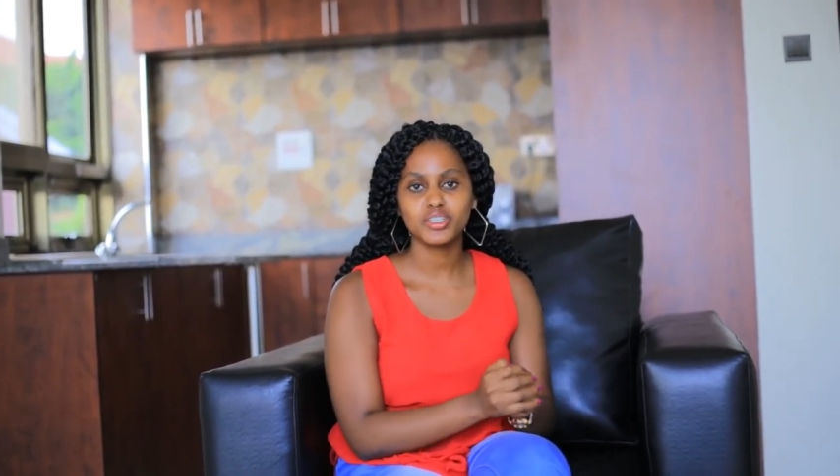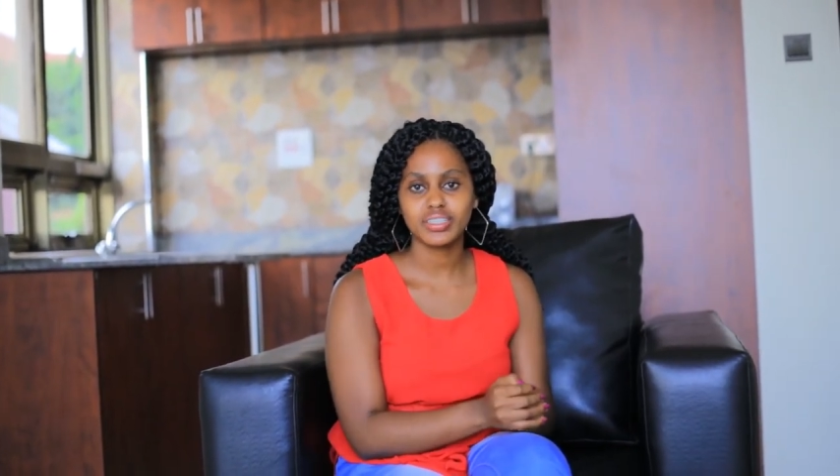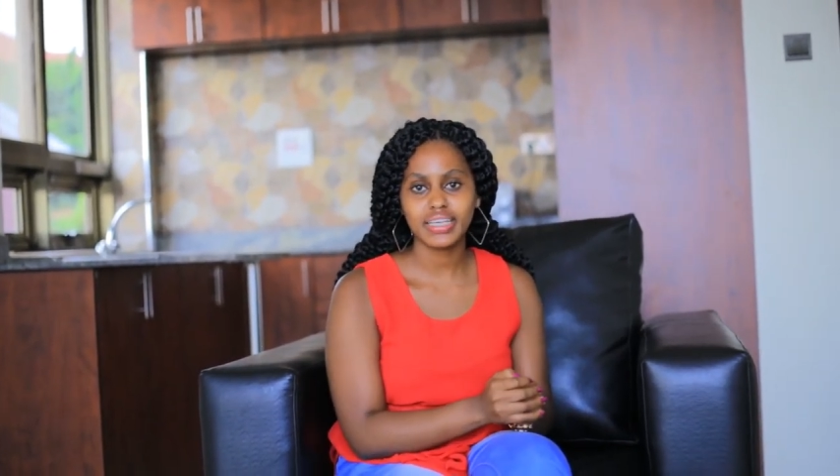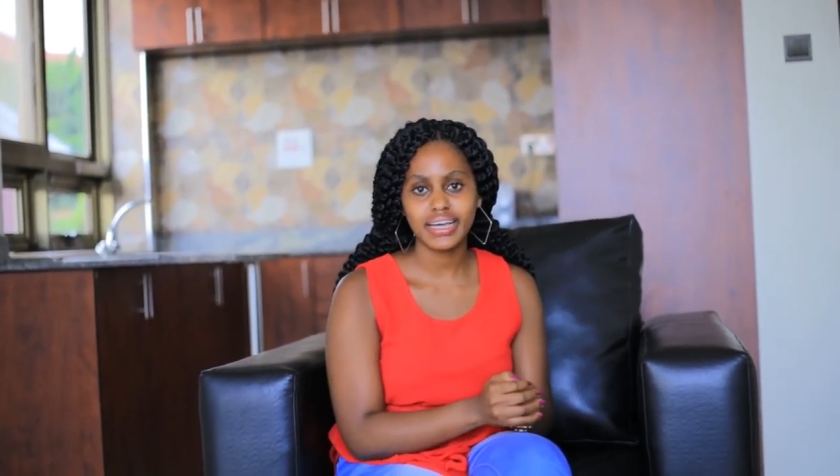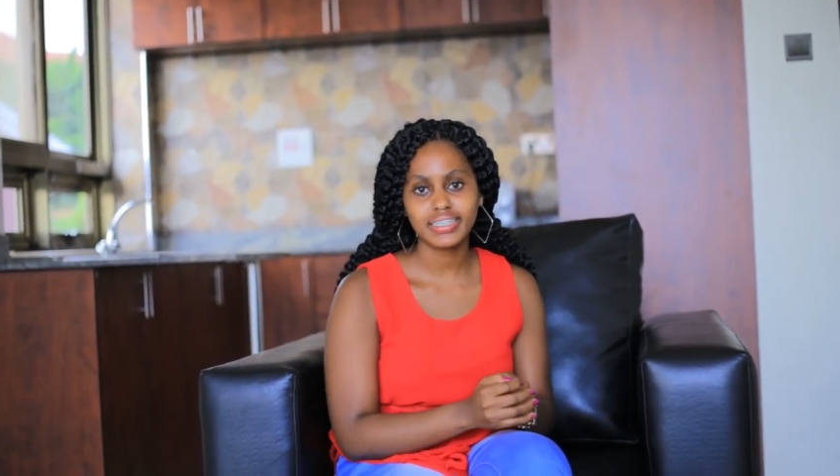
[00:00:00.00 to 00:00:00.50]
to
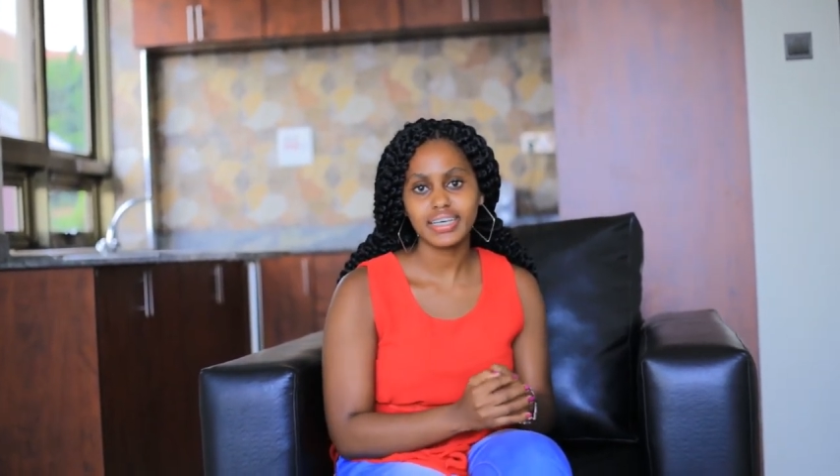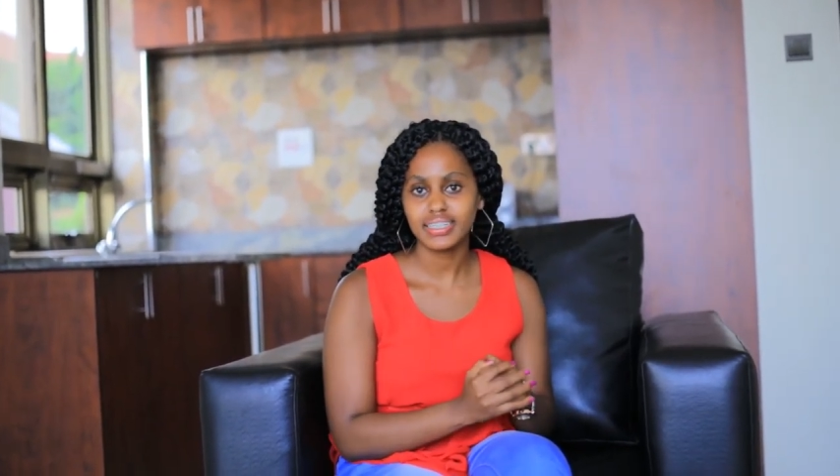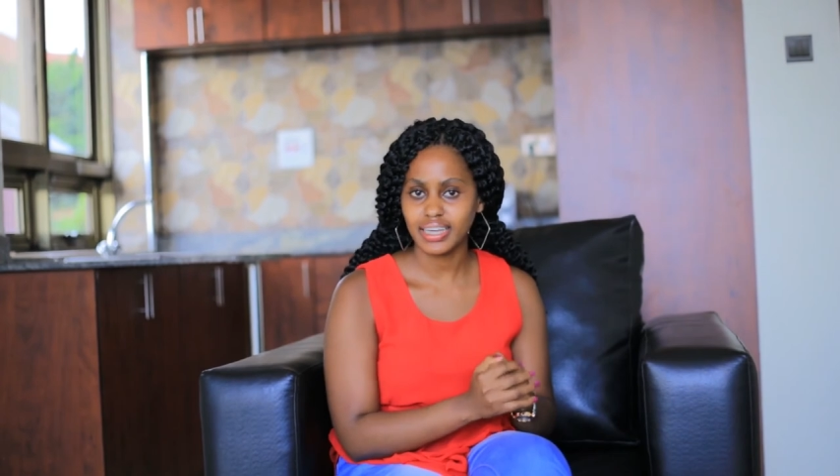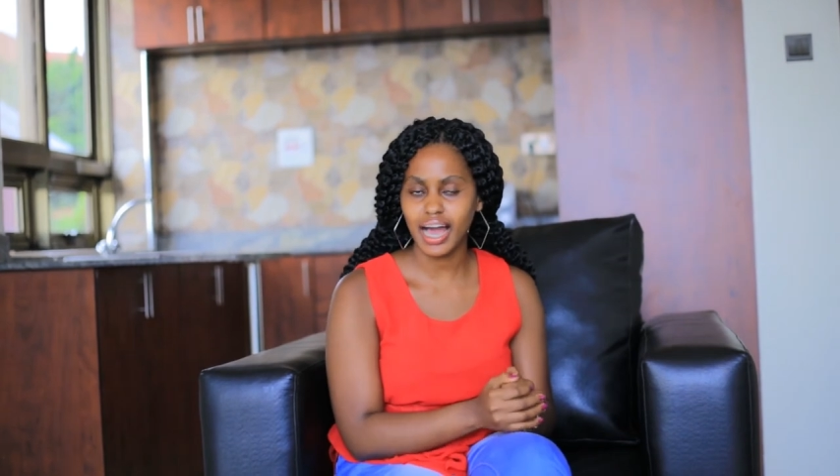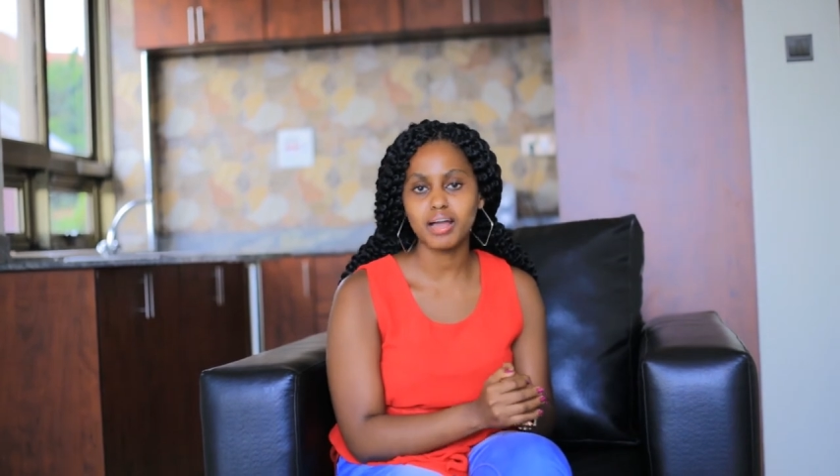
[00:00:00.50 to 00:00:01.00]
set
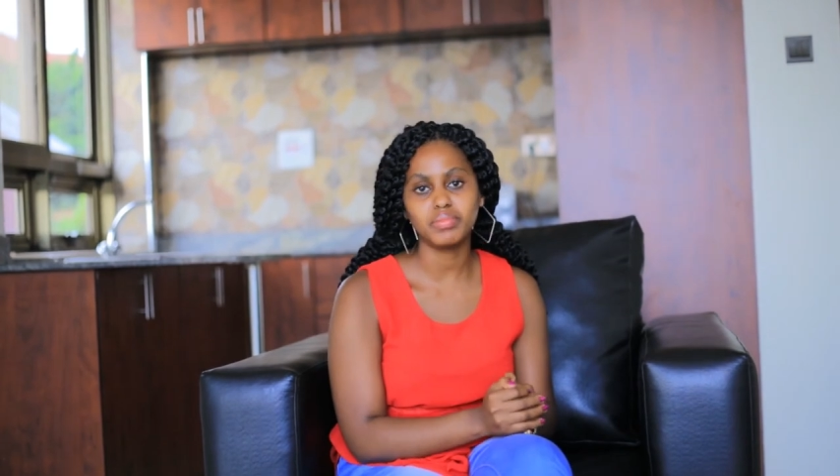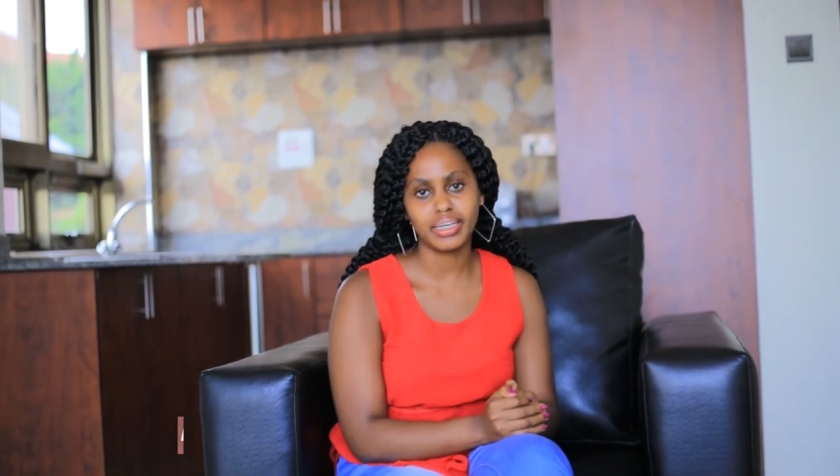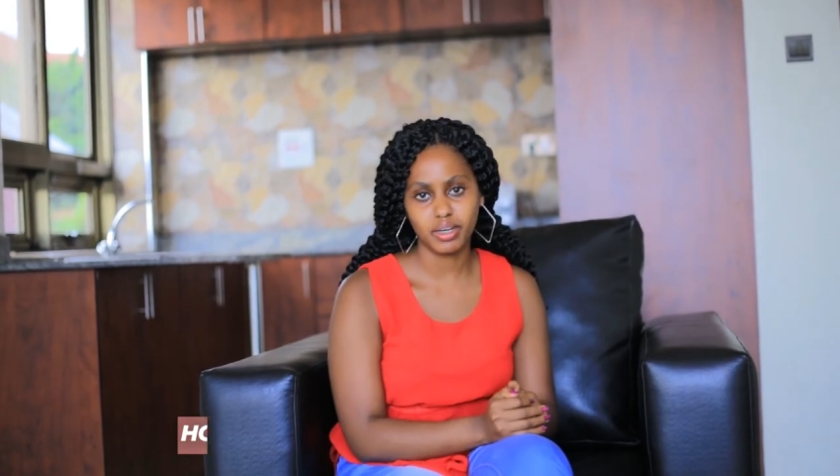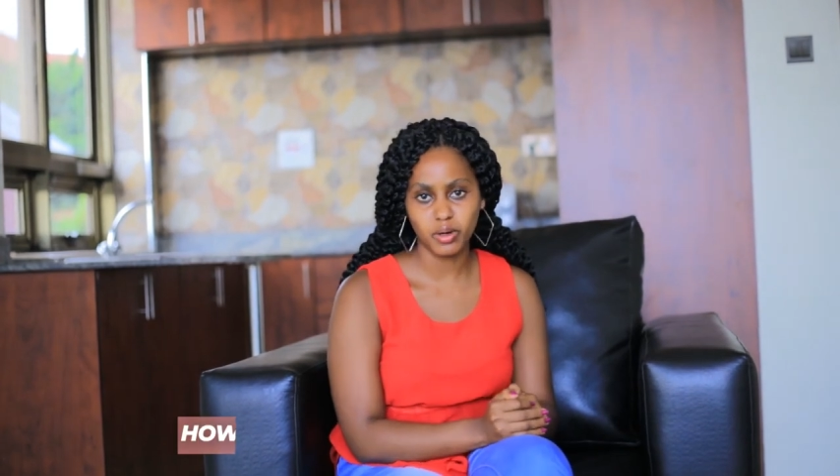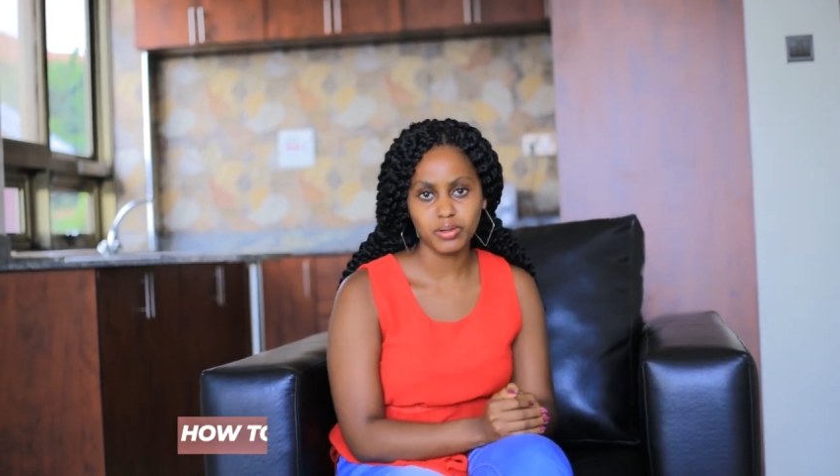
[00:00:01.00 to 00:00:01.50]

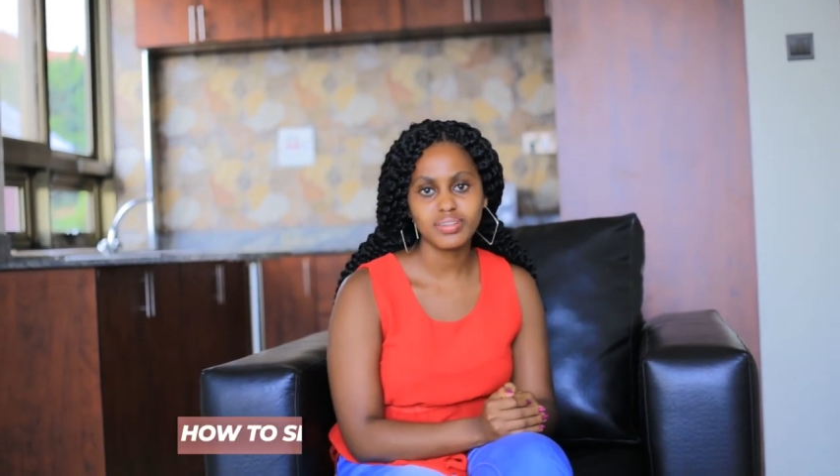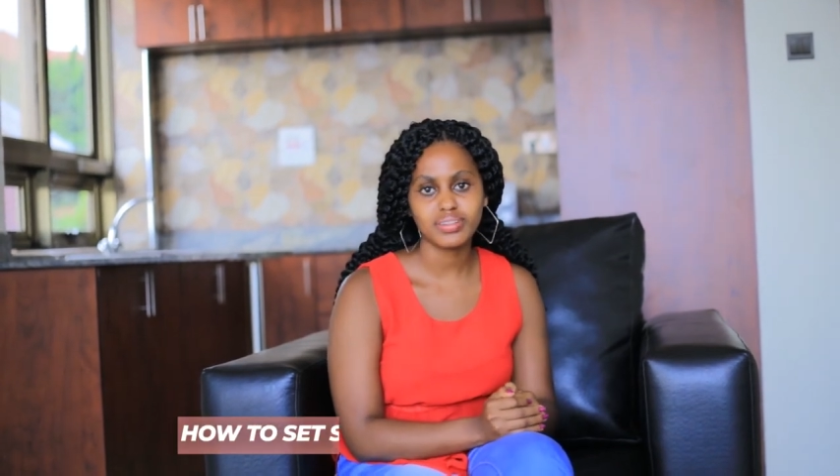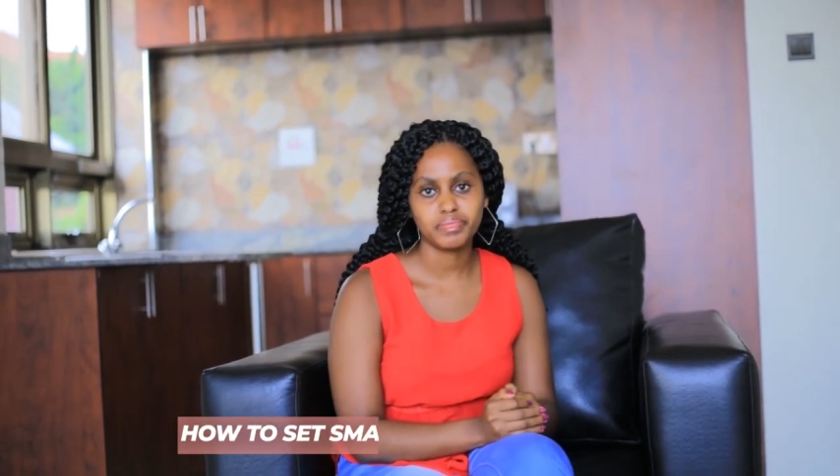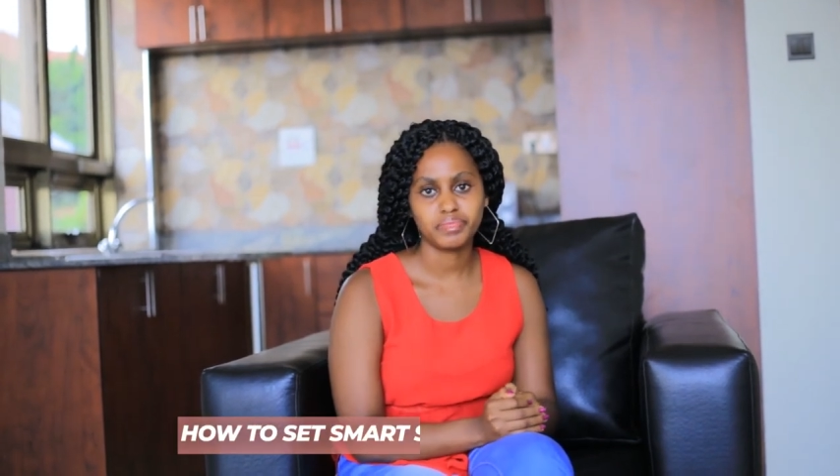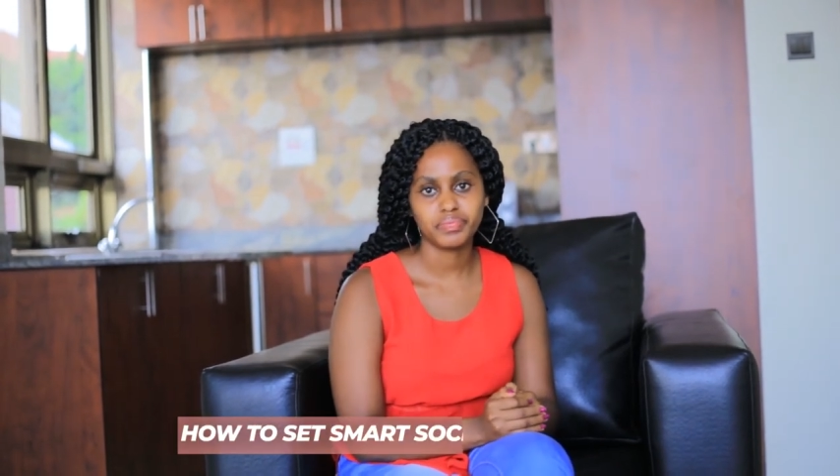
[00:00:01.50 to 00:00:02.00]
timely
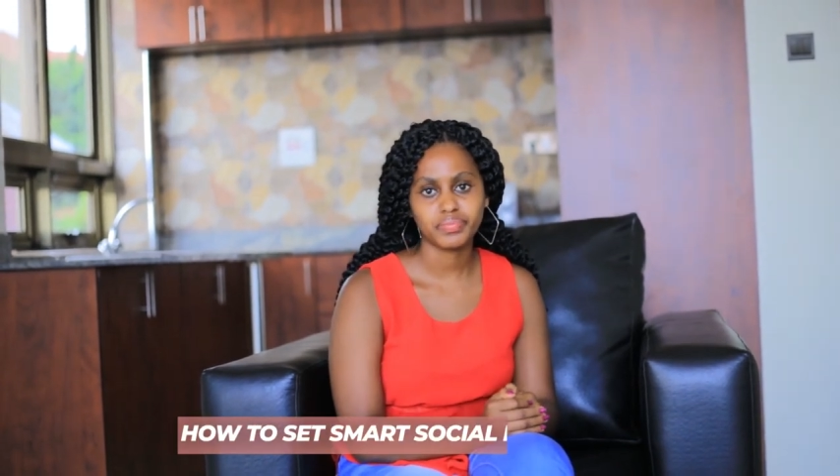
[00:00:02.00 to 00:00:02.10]
goals.